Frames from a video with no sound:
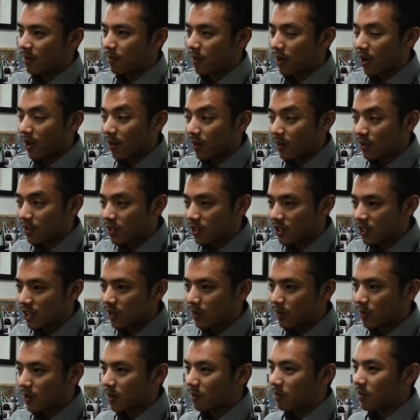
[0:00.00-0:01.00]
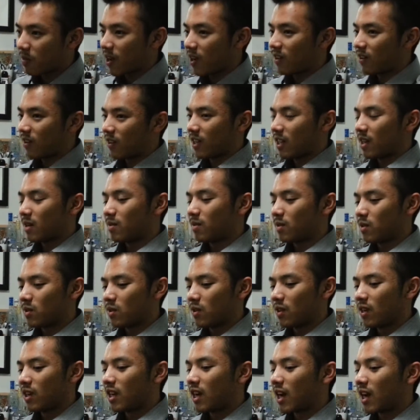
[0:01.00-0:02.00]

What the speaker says: biology with a minor in chemistry,